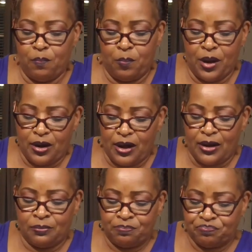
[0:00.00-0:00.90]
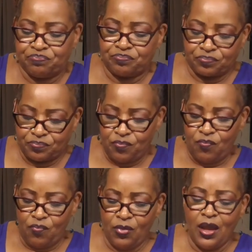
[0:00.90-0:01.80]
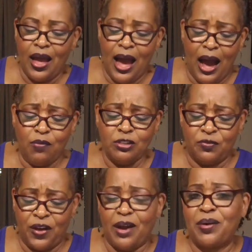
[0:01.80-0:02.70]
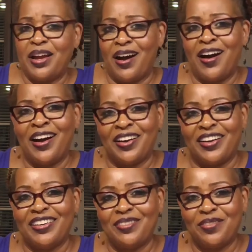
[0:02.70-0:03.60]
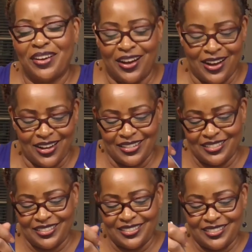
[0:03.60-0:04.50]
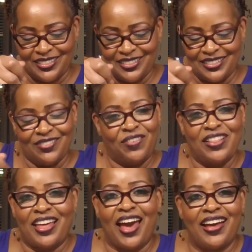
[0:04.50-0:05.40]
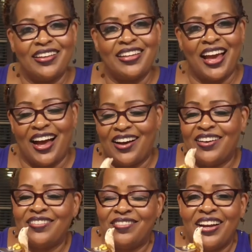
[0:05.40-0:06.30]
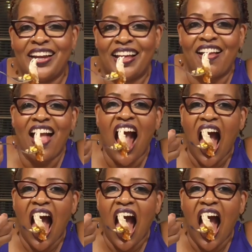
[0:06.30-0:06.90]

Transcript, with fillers: But I was very honored for that, y'all, really.